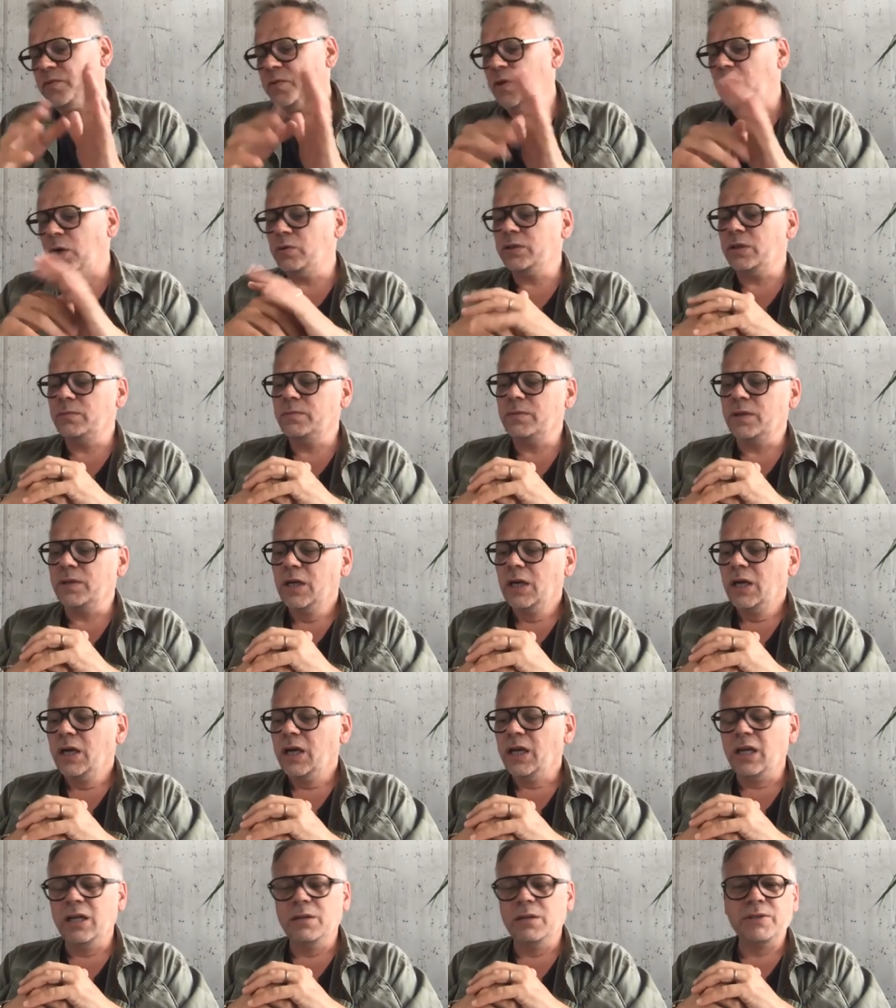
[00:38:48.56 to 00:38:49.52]
found them
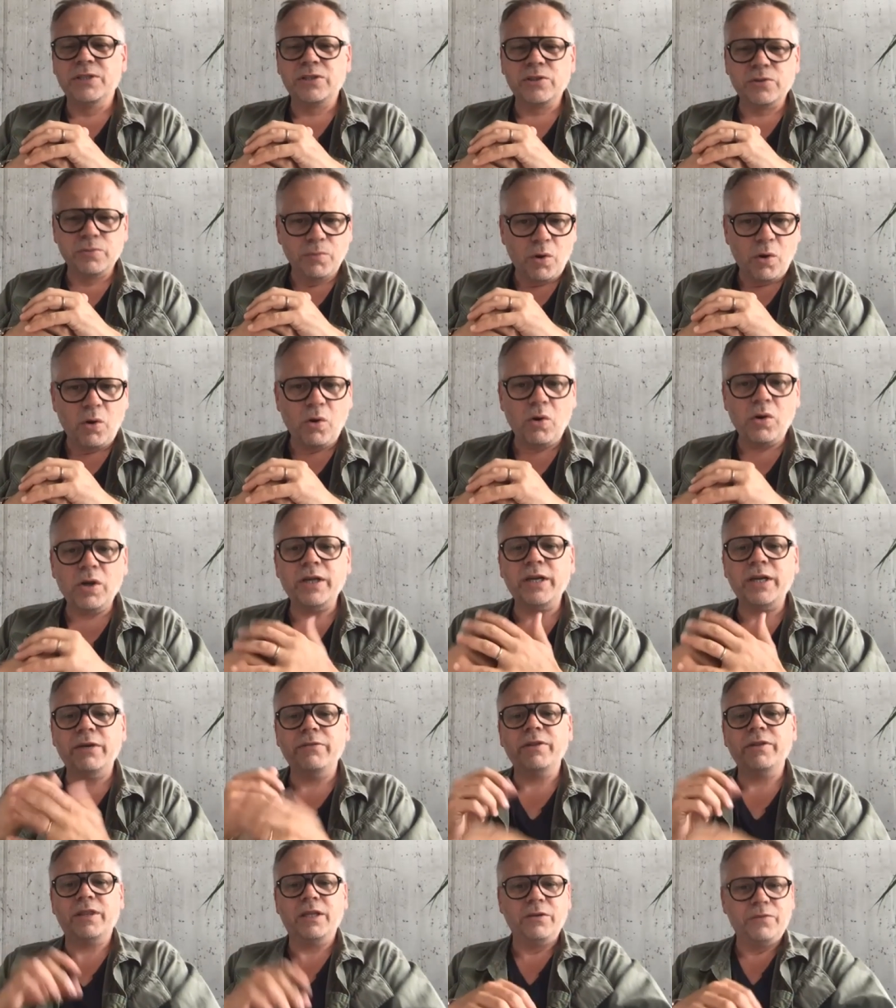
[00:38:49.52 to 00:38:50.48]
a little bit small and
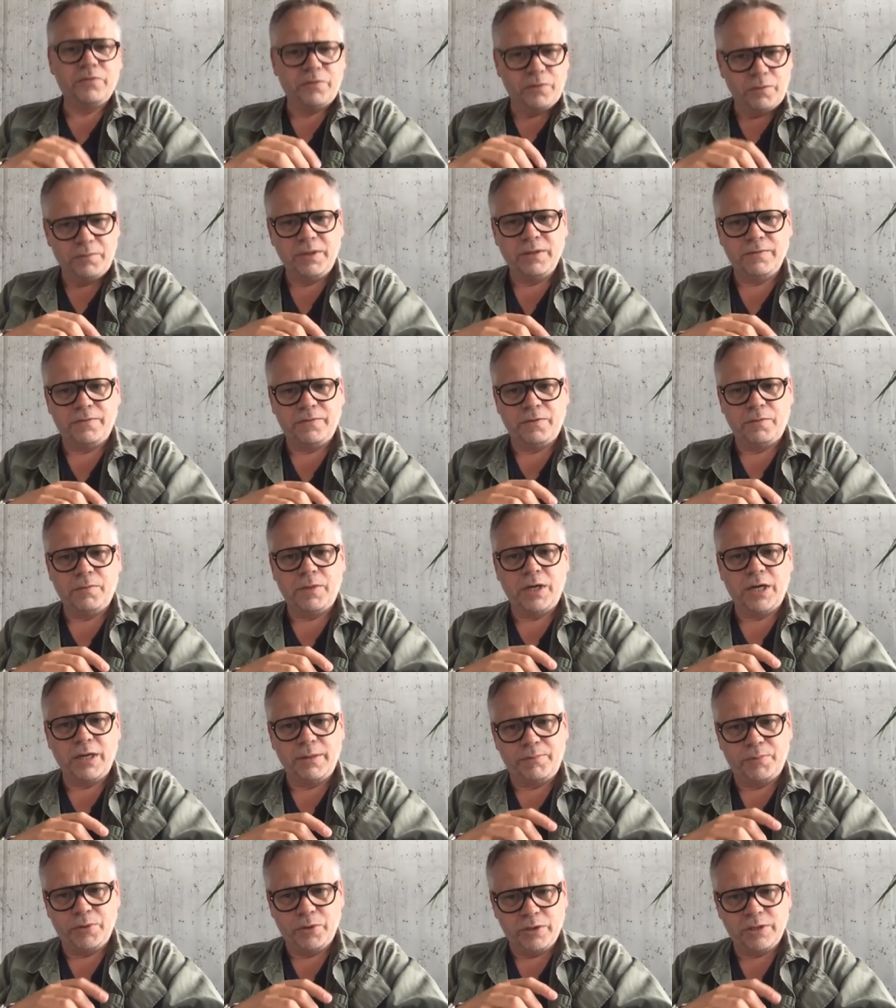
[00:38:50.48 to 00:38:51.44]
everything for me, for
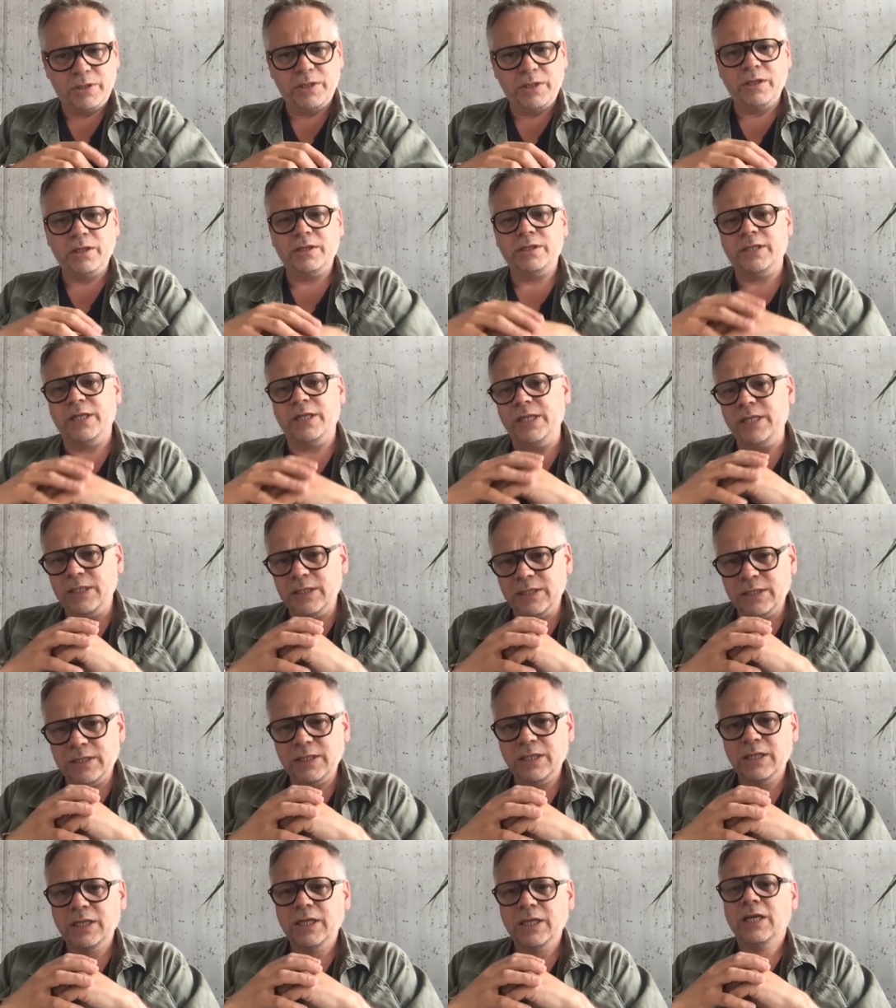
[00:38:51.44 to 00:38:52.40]
my personal
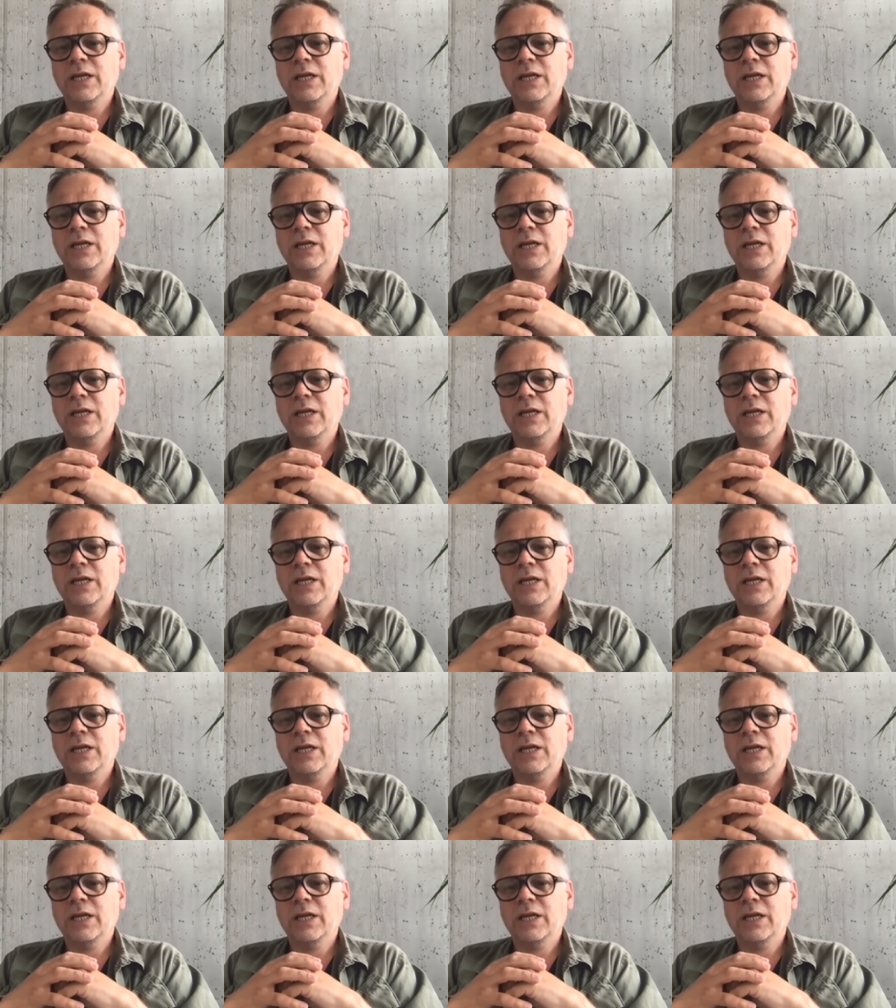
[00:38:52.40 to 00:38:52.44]
taste.